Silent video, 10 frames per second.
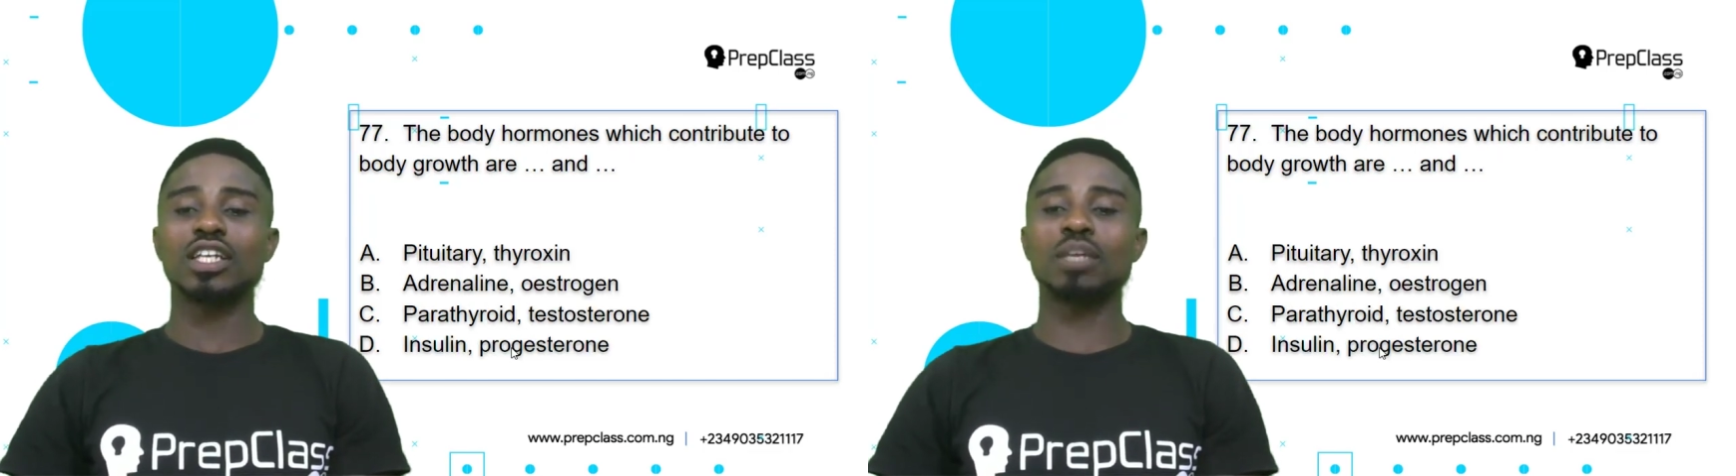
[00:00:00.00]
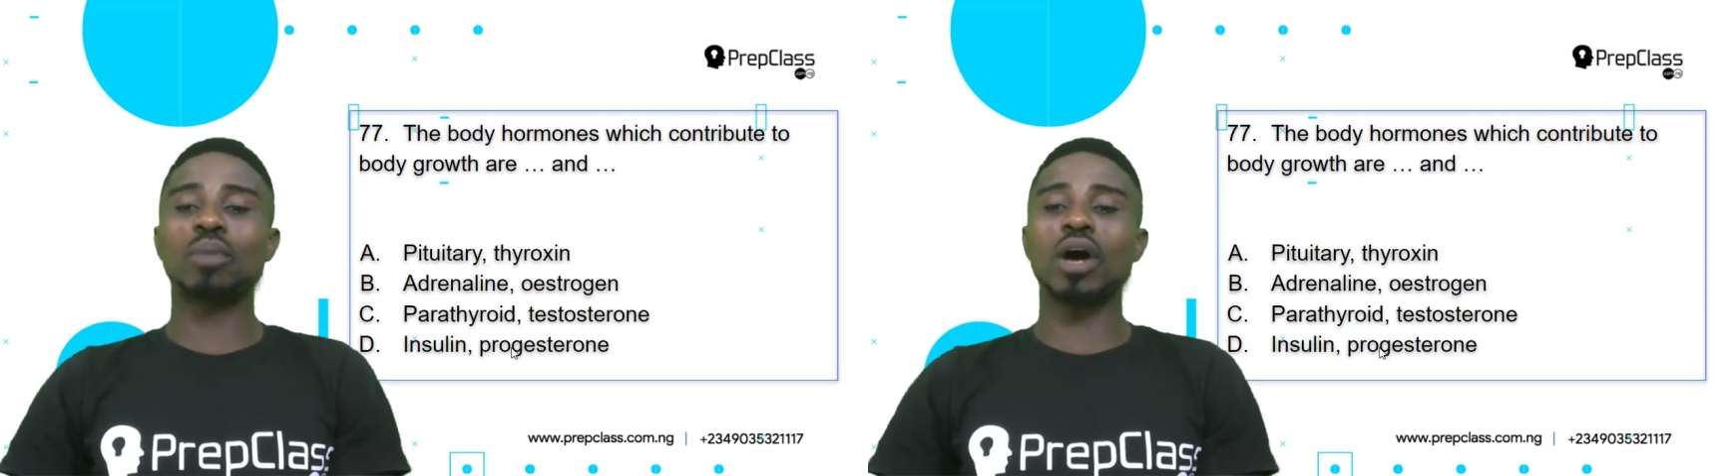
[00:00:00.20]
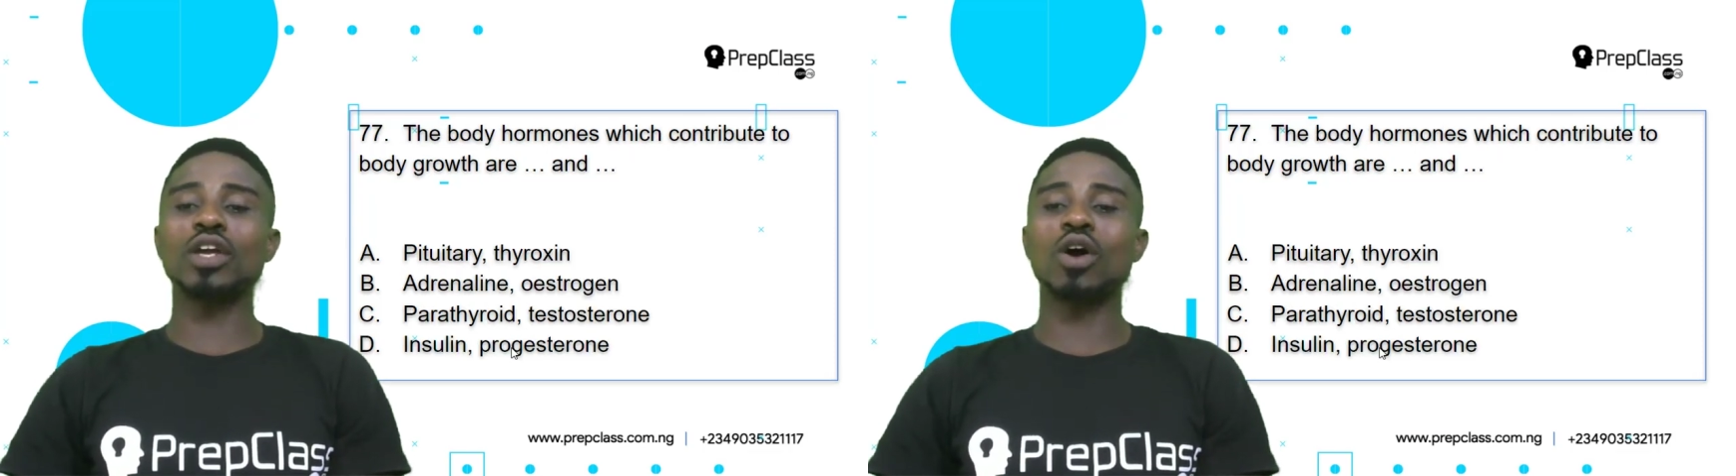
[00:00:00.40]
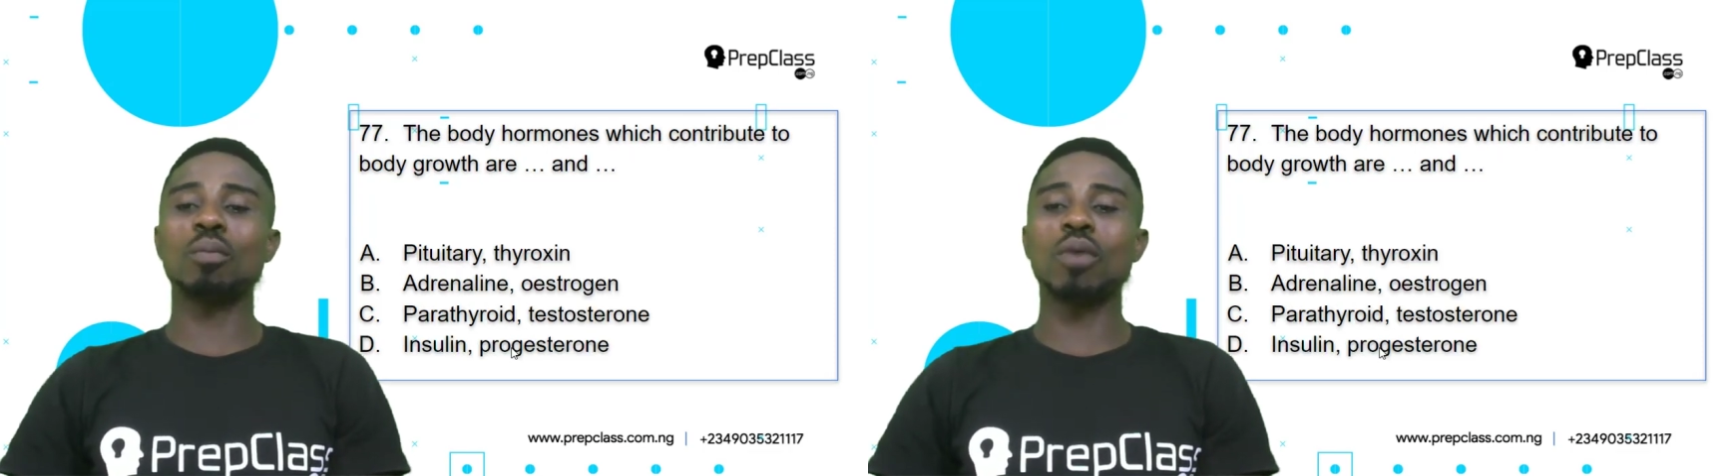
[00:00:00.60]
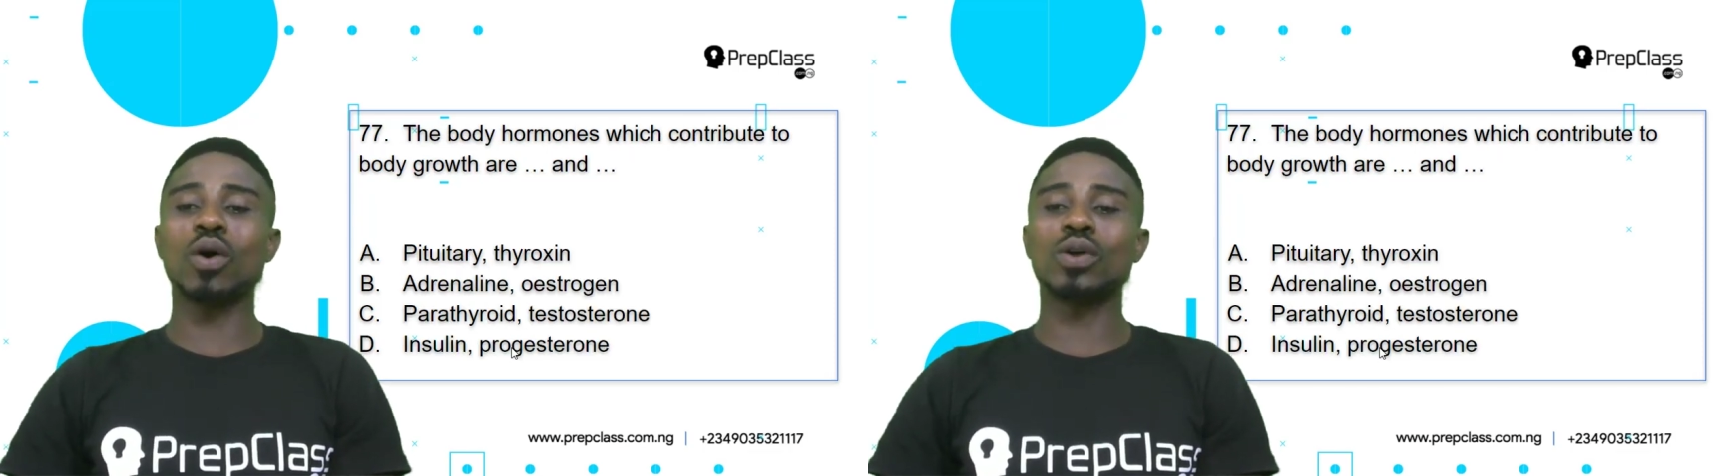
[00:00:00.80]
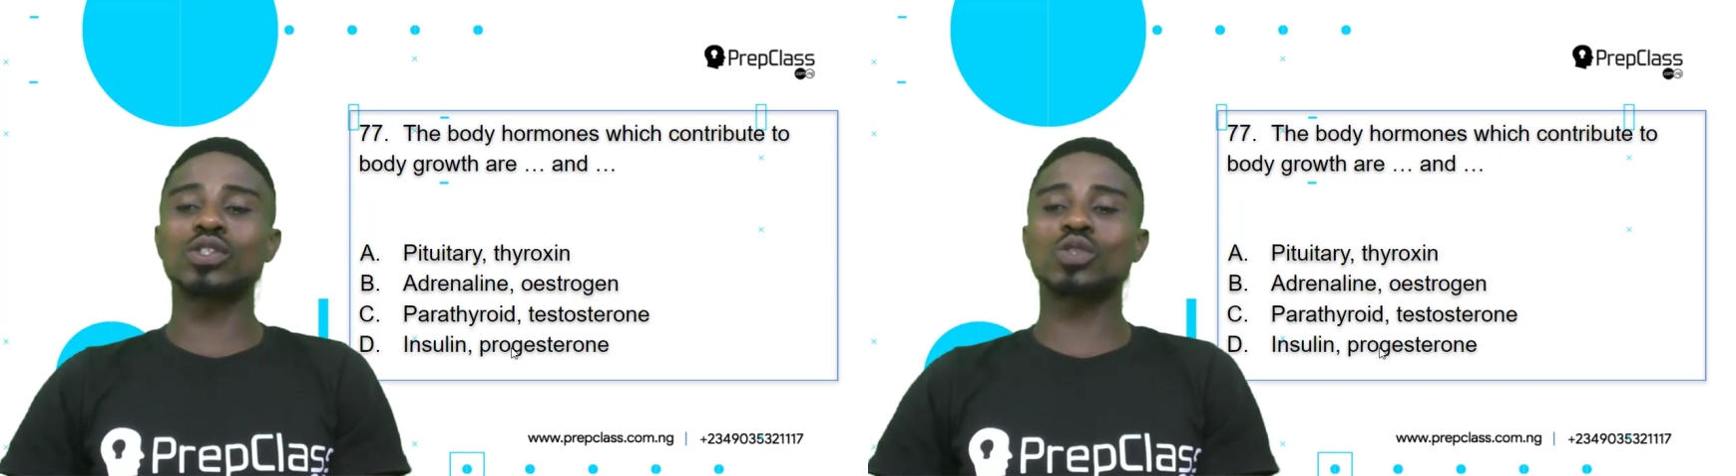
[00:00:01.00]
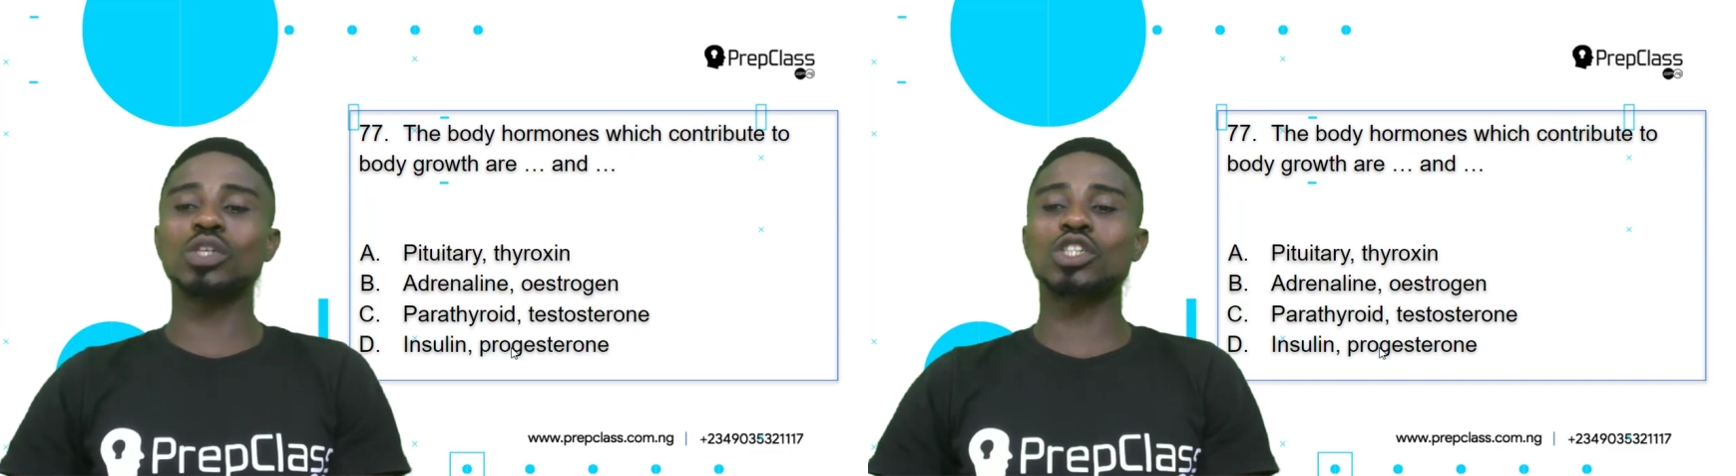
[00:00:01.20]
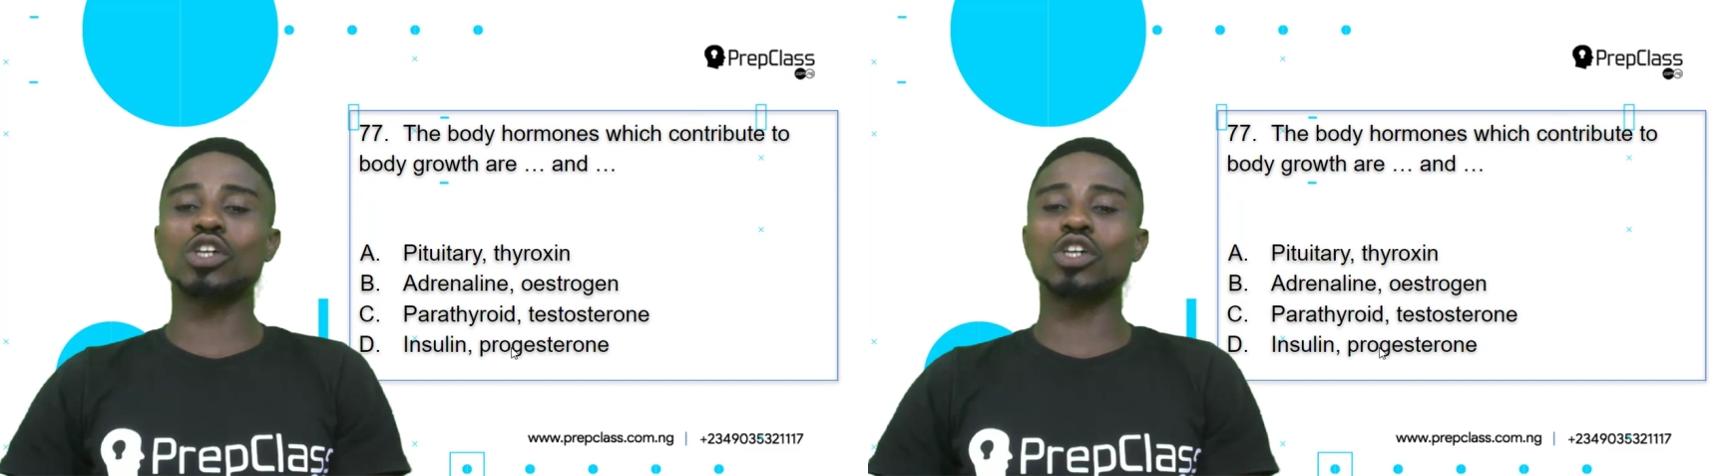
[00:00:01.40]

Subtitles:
The body hormones which